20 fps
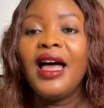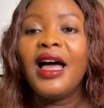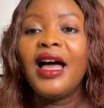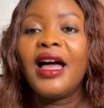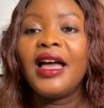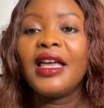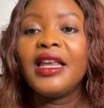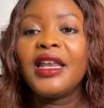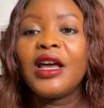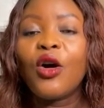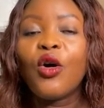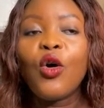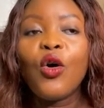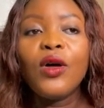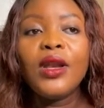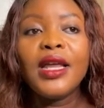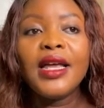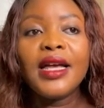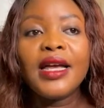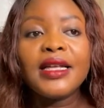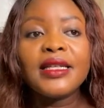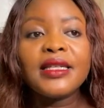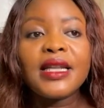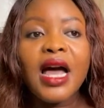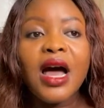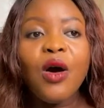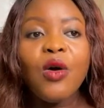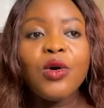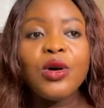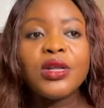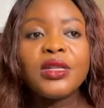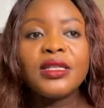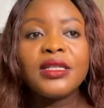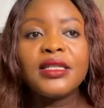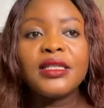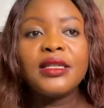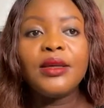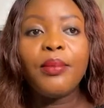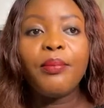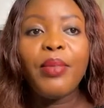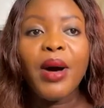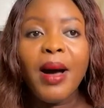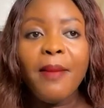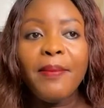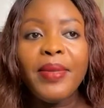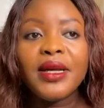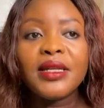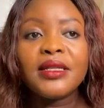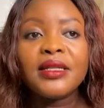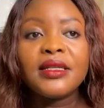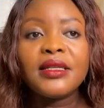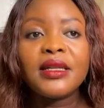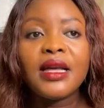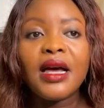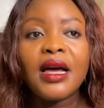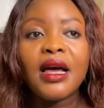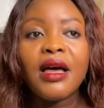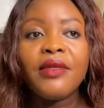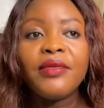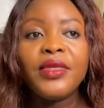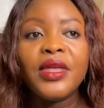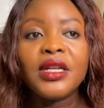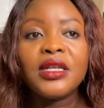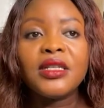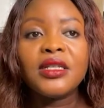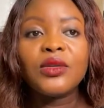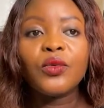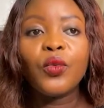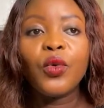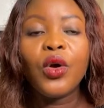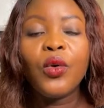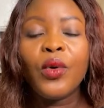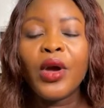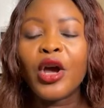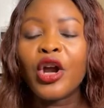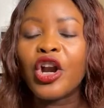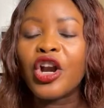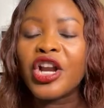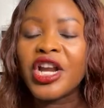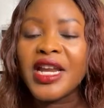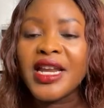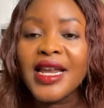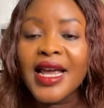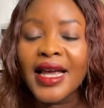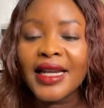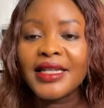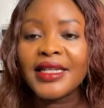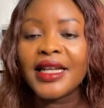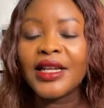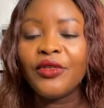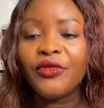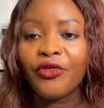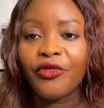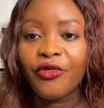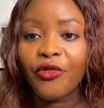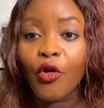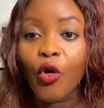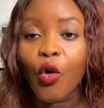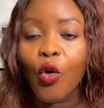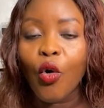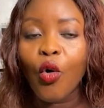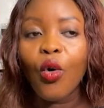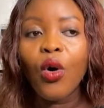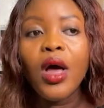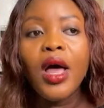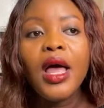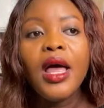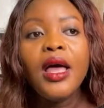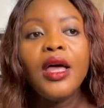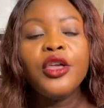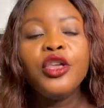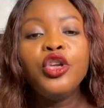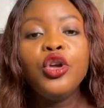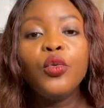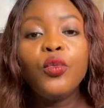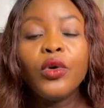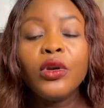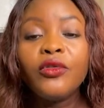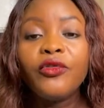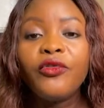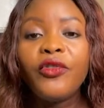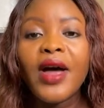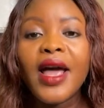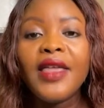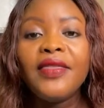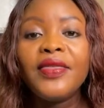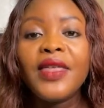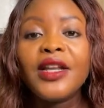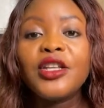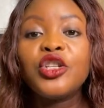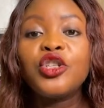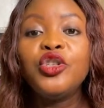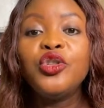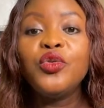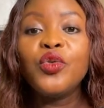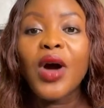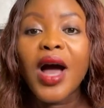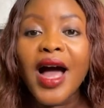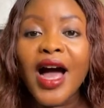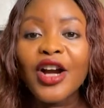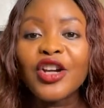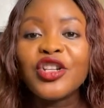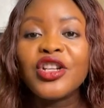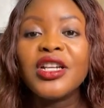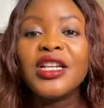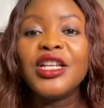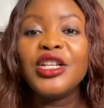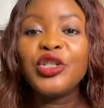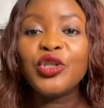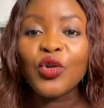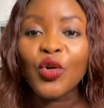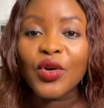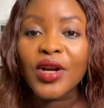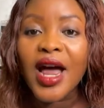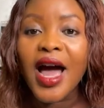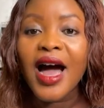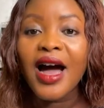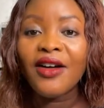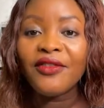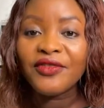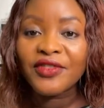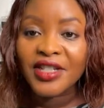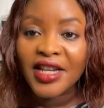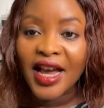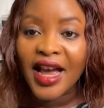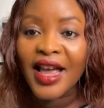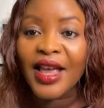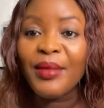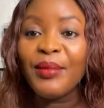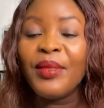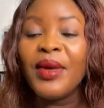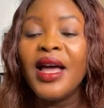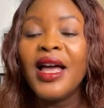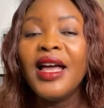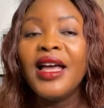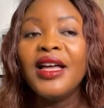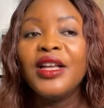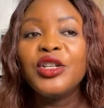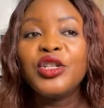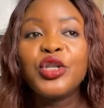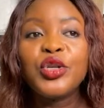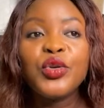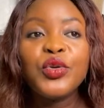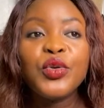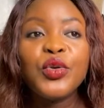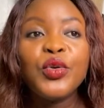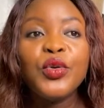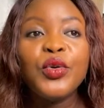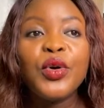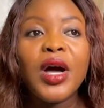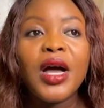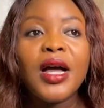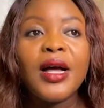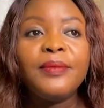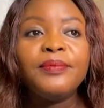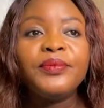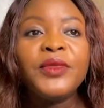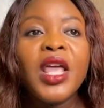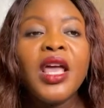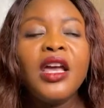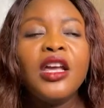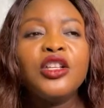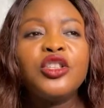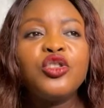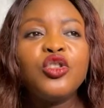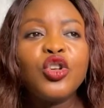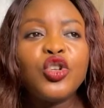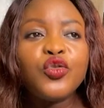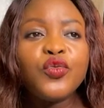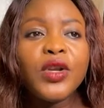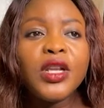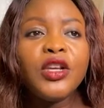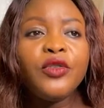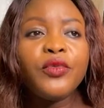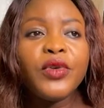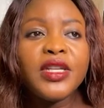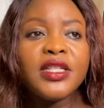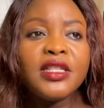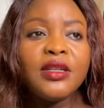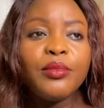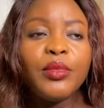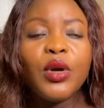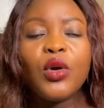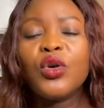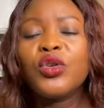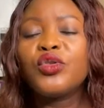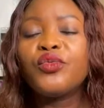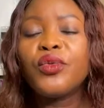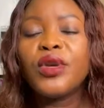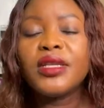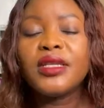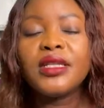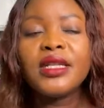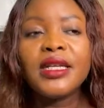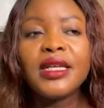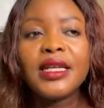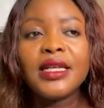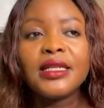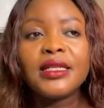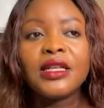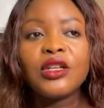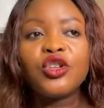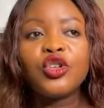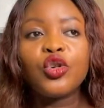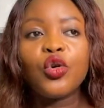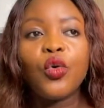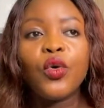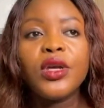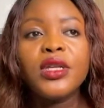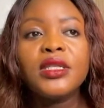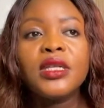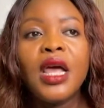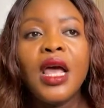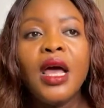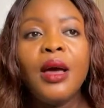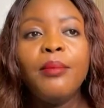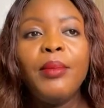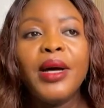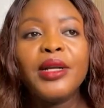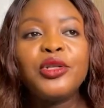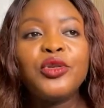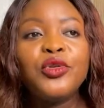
In a calling as ours, the purpose that we were created for, you will find that you actually don't have time to, it's not really resting, because resting is a choice, but to